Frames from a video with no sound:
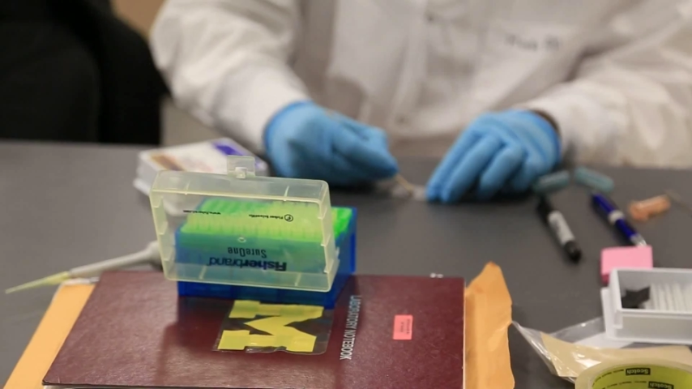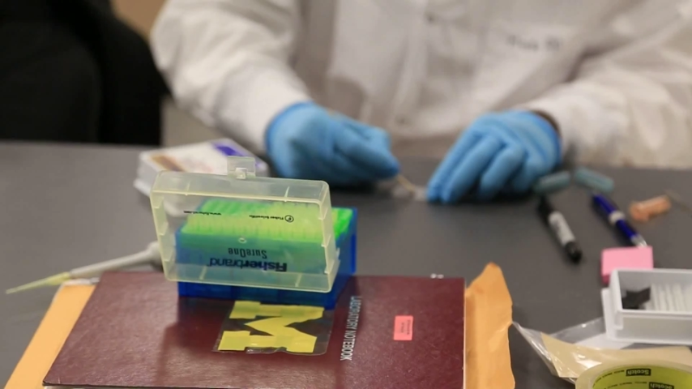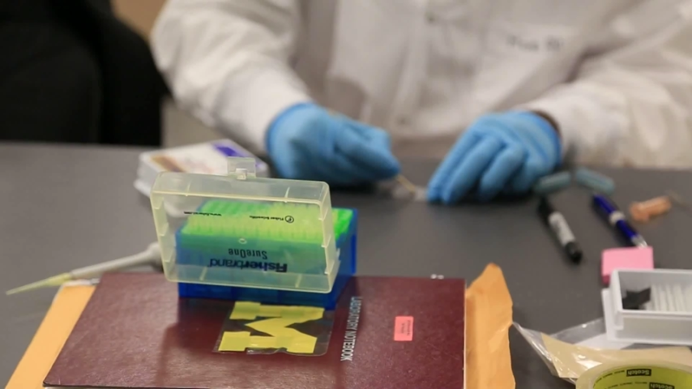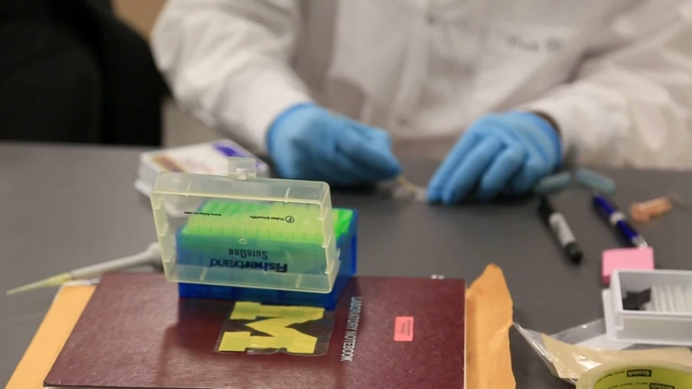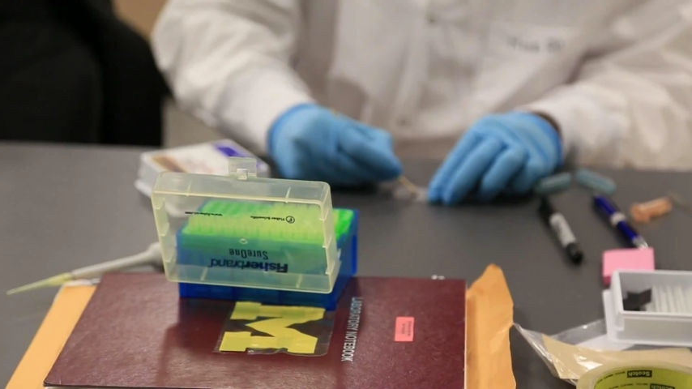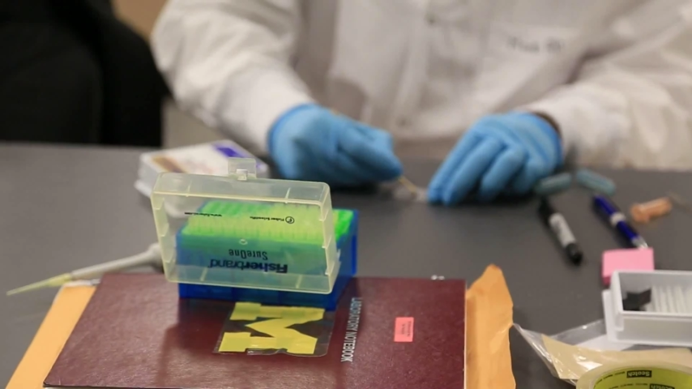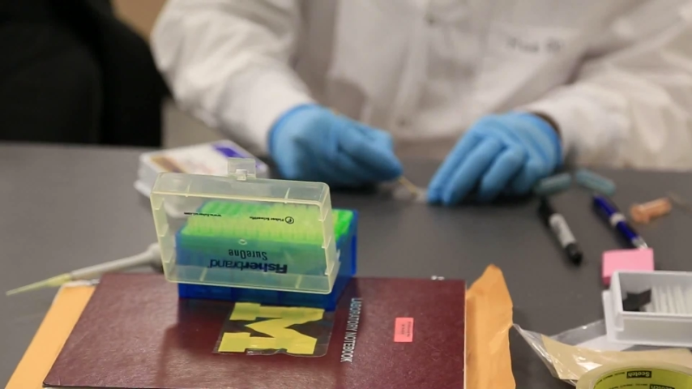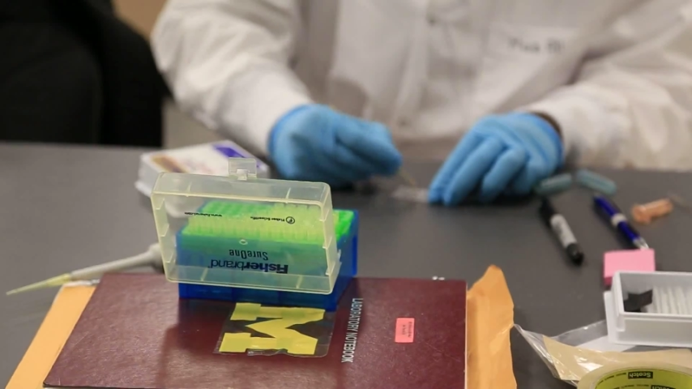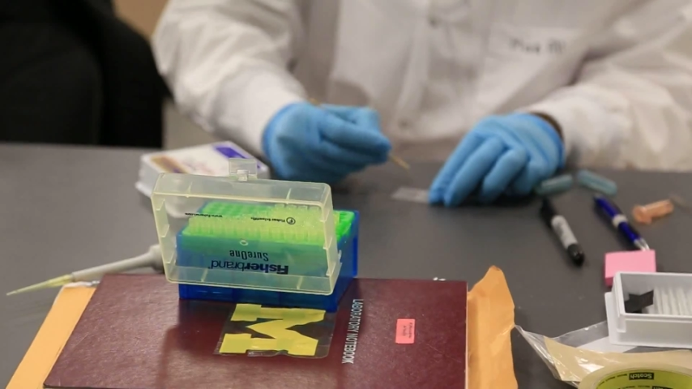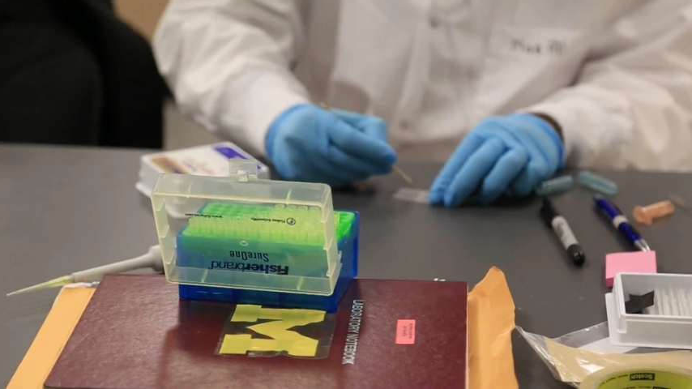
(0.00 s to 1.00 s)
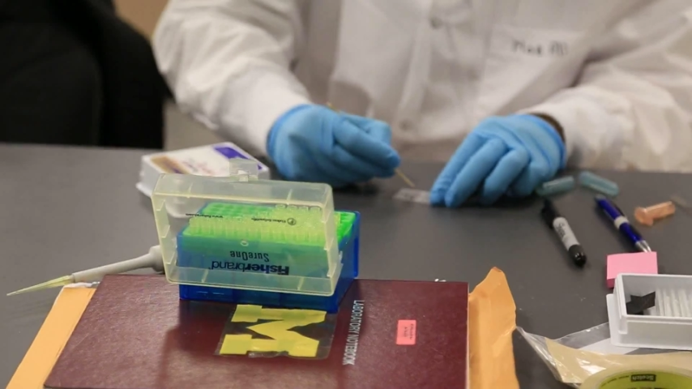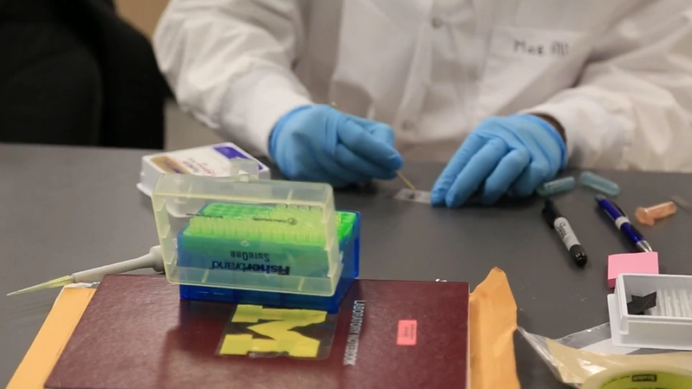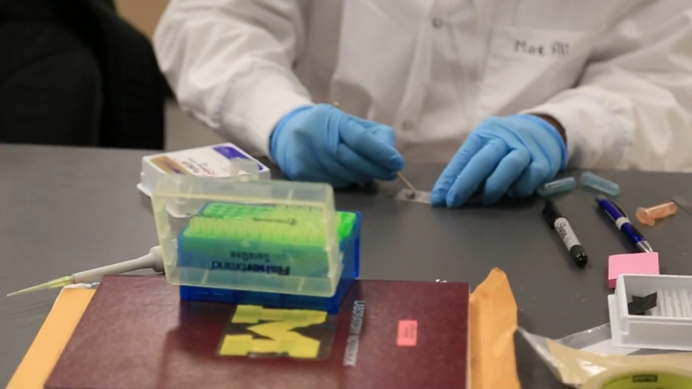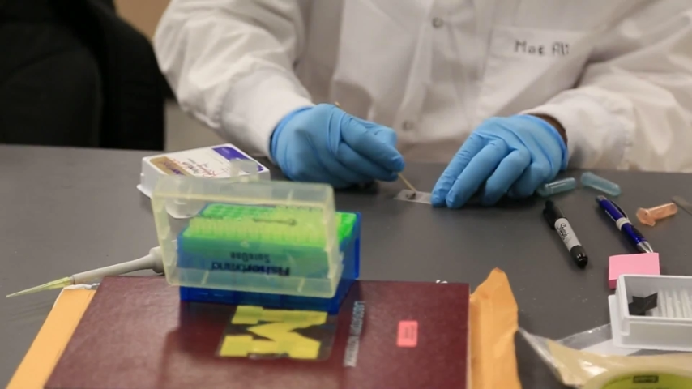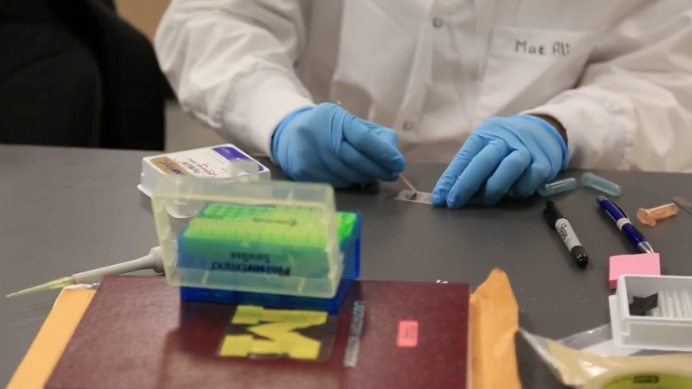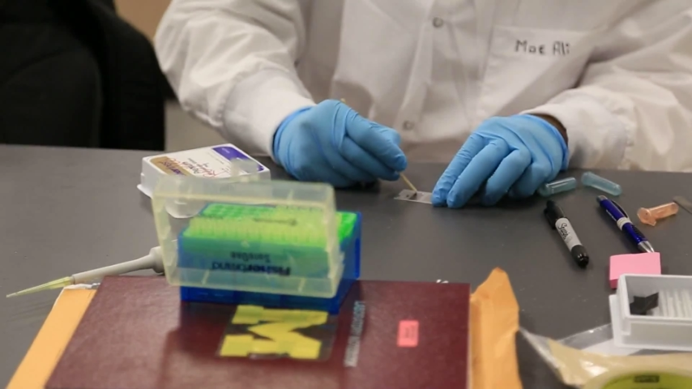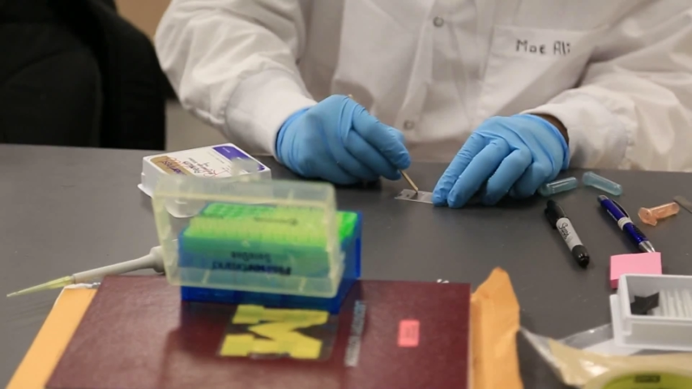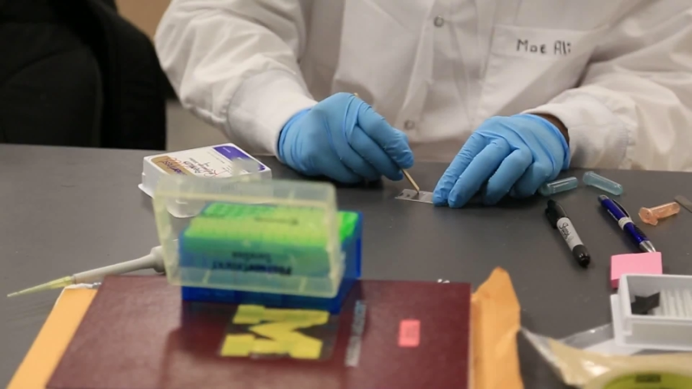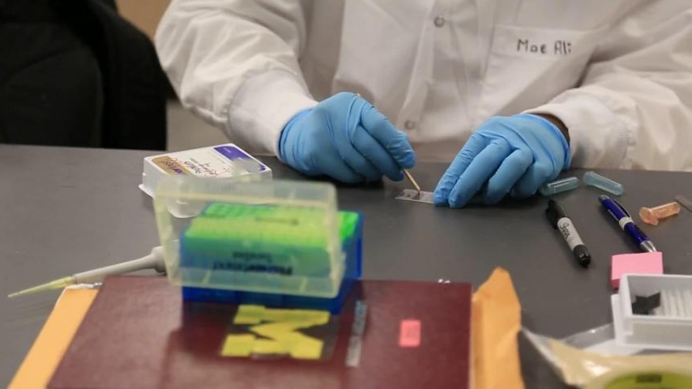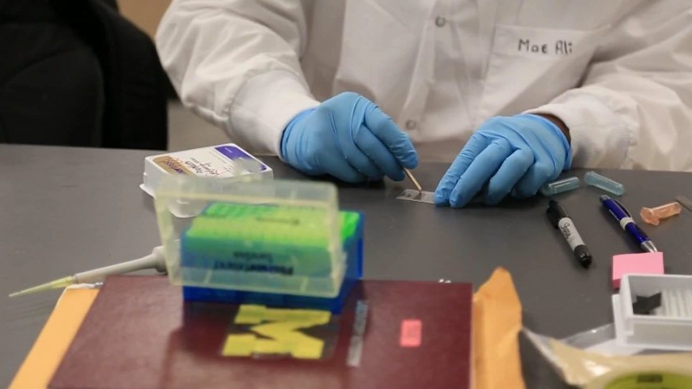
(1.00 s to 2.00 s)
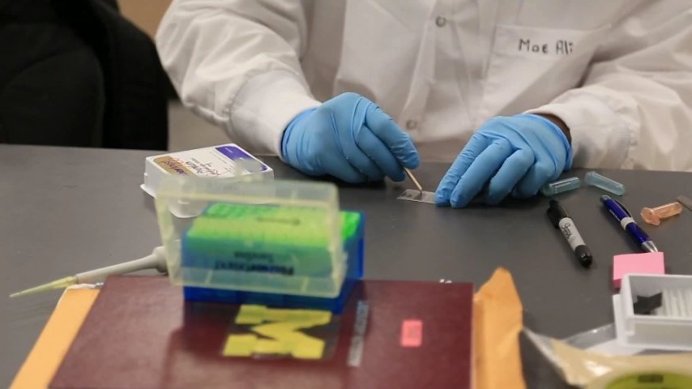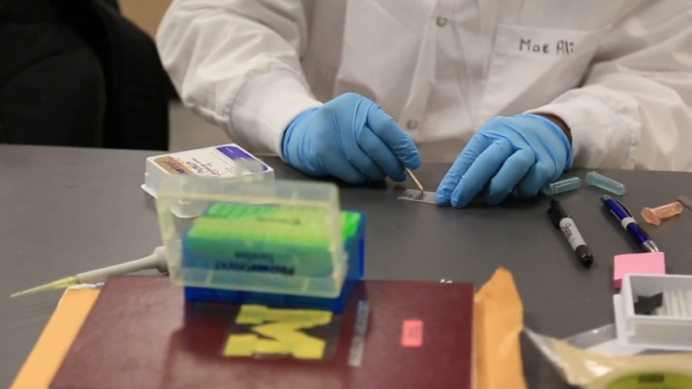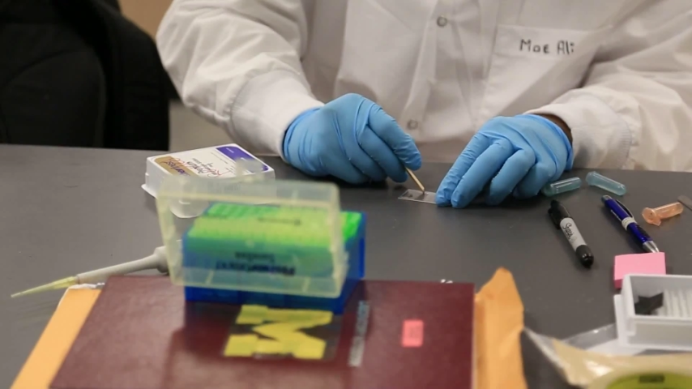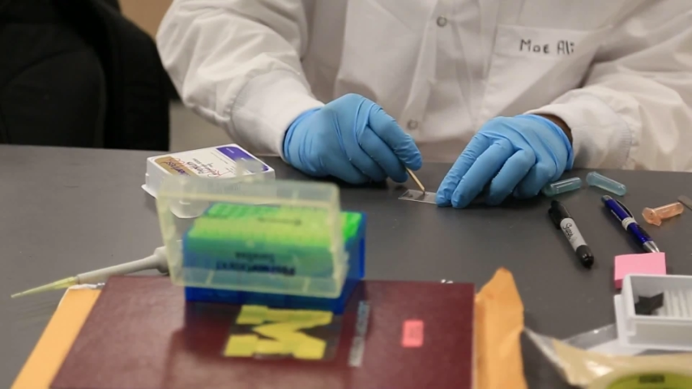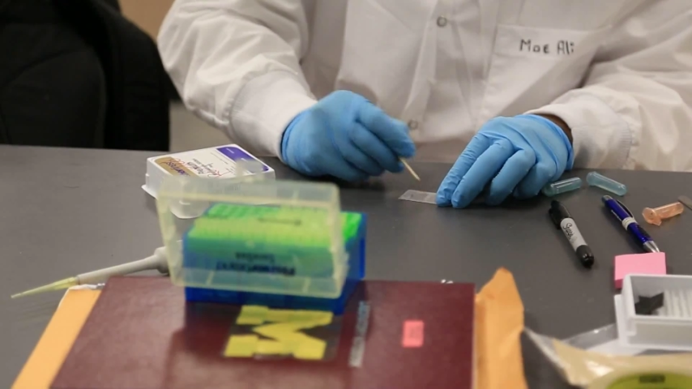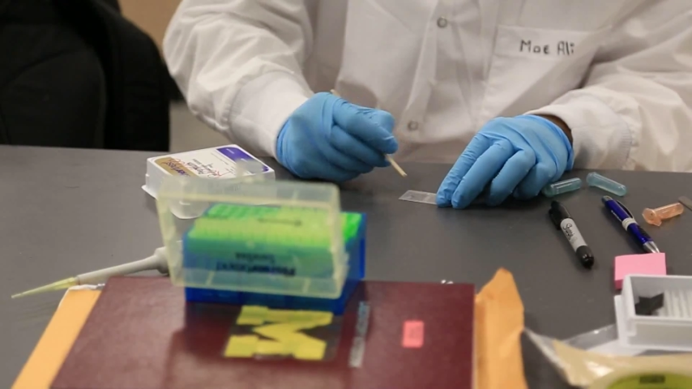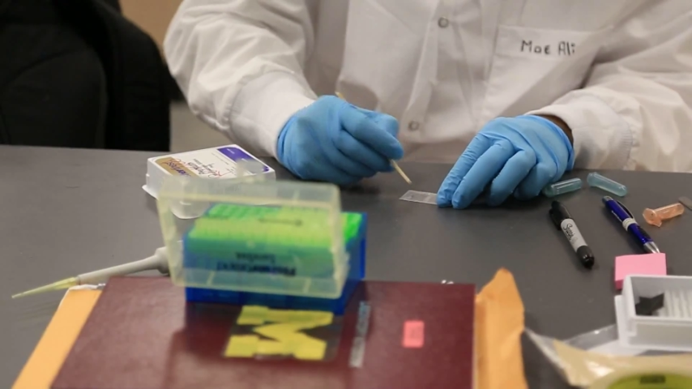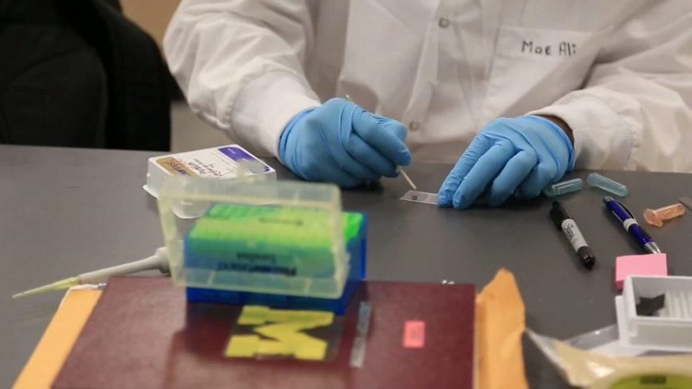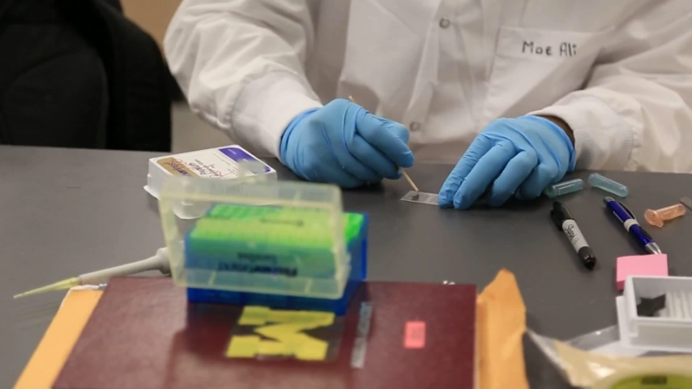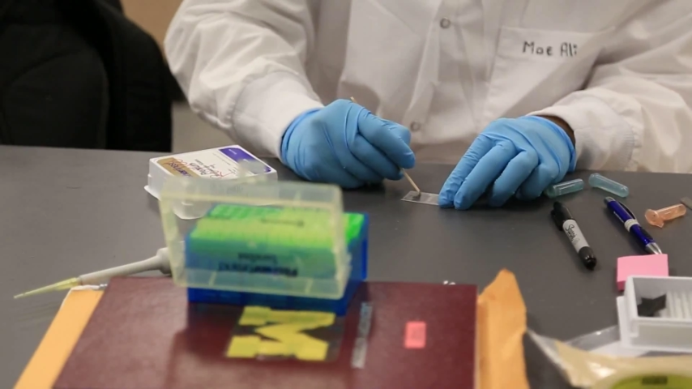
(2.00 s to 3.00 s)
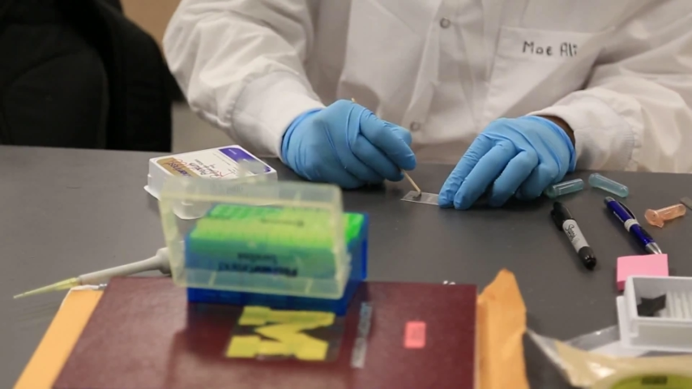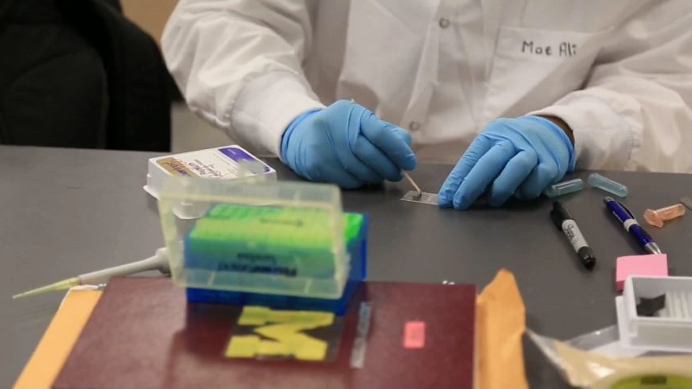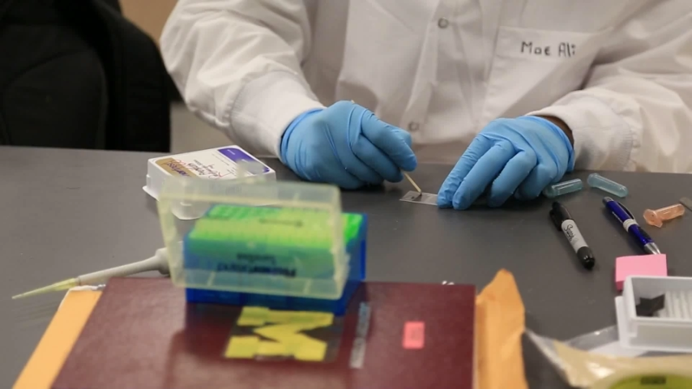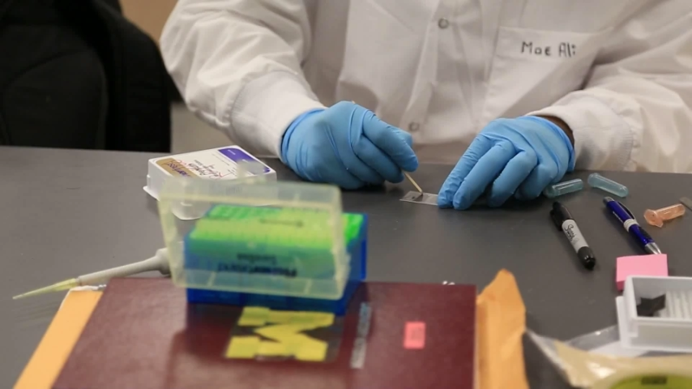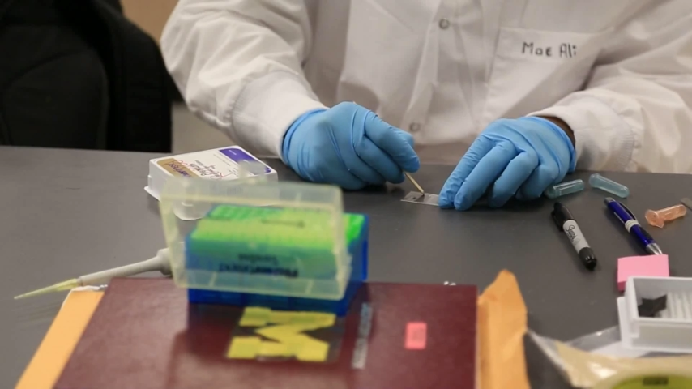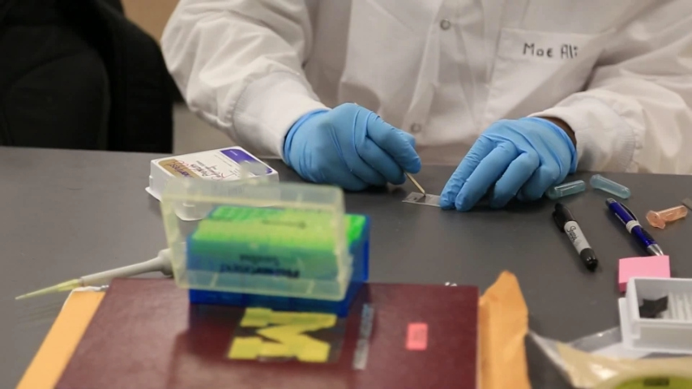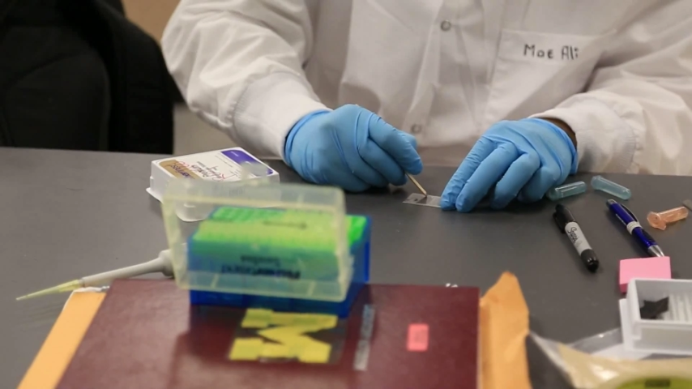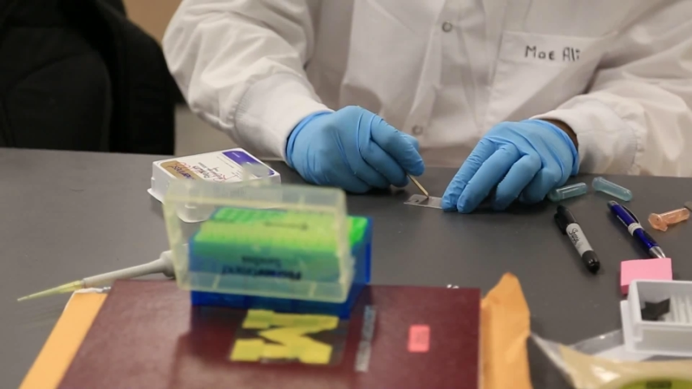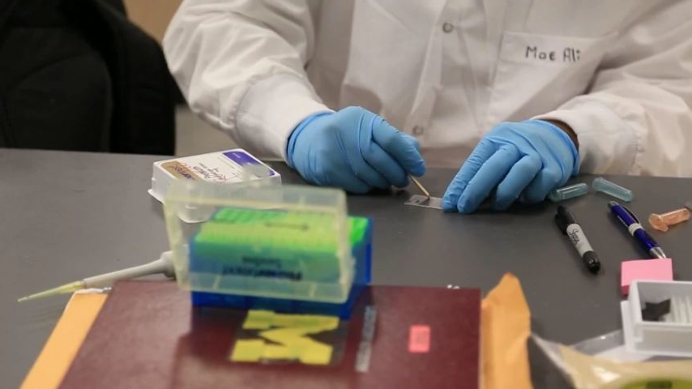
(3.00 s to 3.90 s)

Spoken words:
Nobody's mouth can be seen.